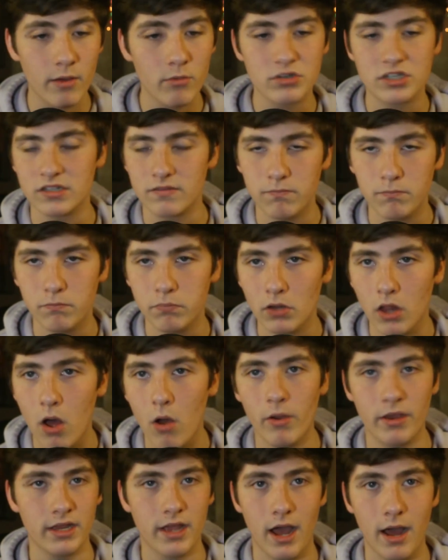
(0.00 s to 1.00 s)
It was just
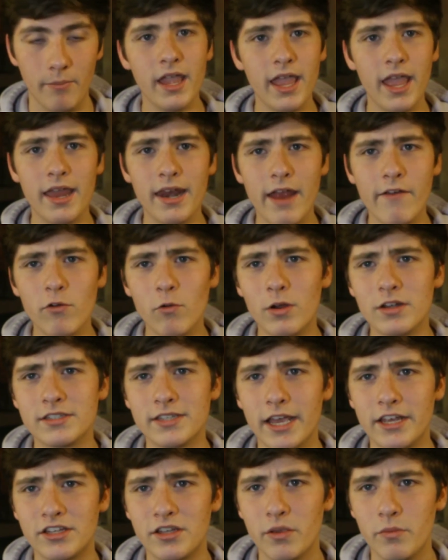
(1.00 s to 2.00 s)
blowing up. And
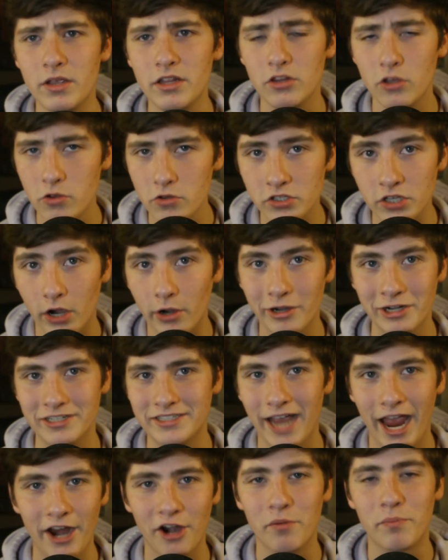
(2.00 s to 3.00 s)
everyone's like, did we lose our
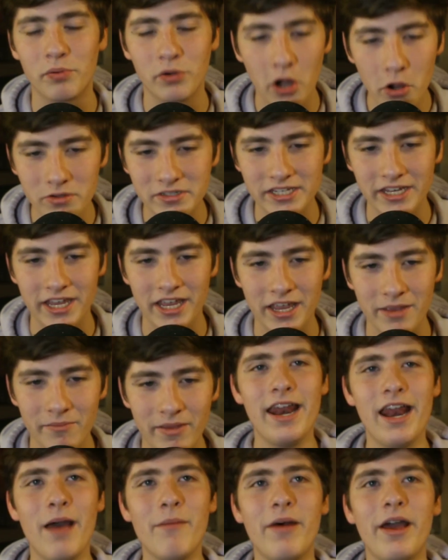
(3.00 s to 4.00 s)
entire pro team?
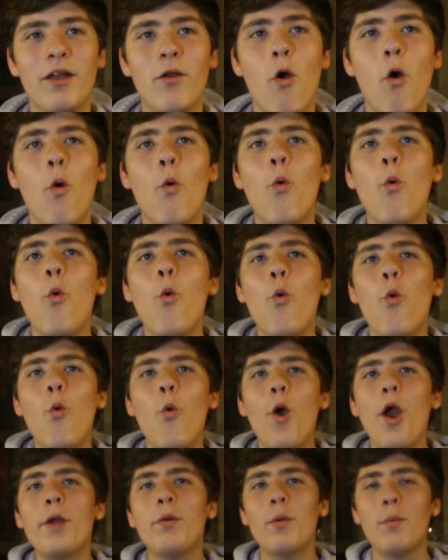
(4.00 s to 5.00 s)
And I'm like,
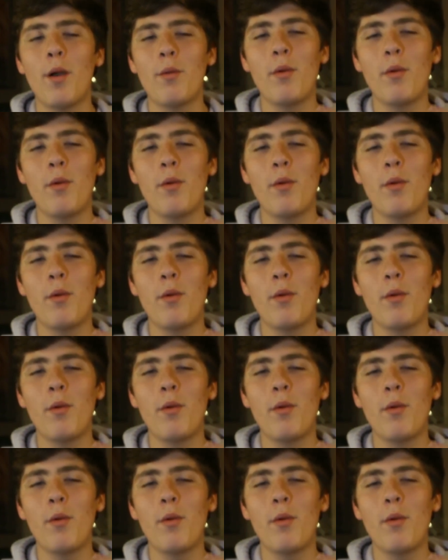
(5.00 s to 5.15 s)
wait.